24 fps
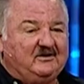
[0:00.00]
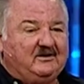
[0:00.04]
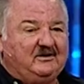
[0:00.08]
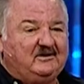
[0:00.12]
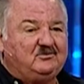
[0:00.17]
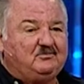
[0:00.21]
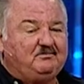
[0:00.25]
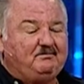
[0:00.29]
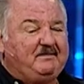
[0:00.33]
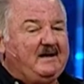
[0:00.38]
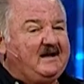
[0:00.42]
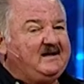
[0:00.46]

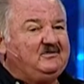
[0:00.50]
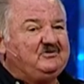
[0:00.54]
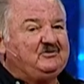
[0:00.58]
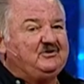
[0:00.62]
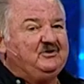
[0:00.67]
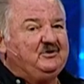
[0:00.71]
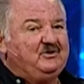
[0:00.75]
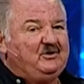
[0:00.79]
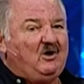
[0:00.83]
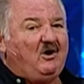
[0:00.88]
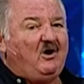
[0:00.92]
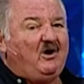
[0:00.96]
is based
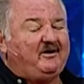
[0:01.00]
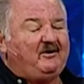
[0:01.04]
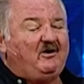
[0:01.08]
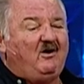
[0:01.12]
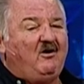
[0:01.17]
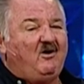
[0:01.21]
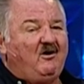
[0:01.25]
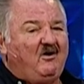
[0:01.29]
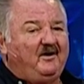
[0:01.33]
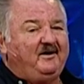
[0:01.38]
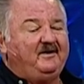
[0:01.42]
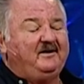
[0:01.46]
not
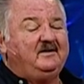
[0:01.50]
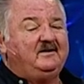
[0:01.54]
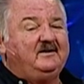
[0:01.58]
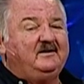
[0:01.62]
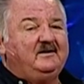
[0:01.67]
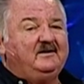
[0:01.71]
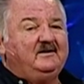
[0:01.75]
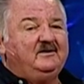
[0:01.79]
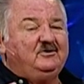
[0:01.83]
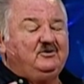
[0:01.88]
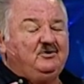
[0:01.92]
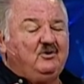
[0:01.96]
on
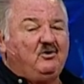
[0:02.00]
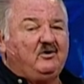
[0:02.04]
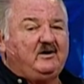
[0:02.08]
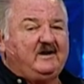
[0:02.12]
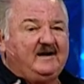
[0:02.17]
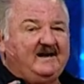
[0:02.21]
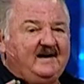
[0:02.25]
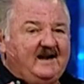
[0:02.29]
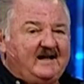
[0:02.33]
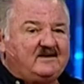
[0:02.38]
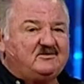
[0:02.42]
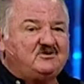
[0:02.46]
your
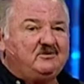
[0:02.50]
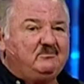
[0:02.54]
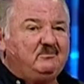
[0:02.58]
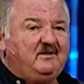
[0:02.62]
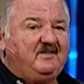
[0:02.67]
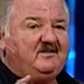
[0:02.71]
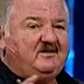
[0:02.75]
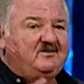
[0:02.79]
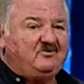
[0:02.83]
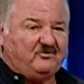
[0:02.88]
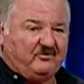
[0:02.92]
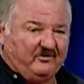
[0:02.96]
connection
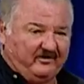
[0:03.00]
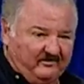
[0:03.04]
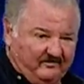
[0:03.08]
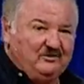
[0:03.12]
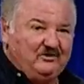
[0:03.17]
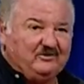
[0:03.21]
with Israel.